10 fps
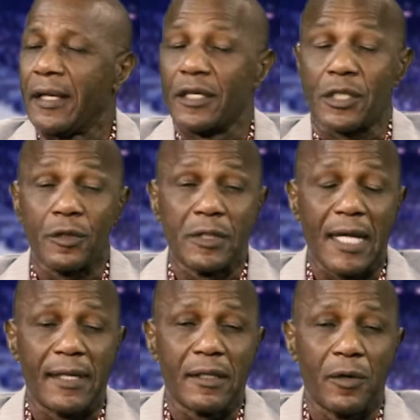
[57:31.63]
The show is
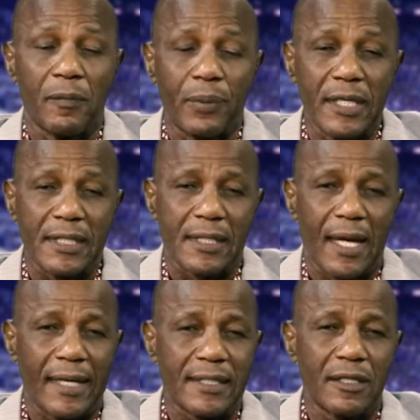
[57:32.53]
ended. Go in peace.
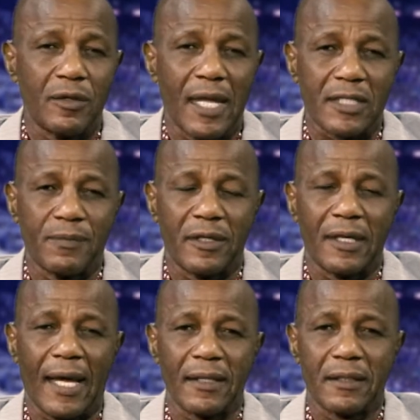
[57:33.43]
I'll see you next Monday night.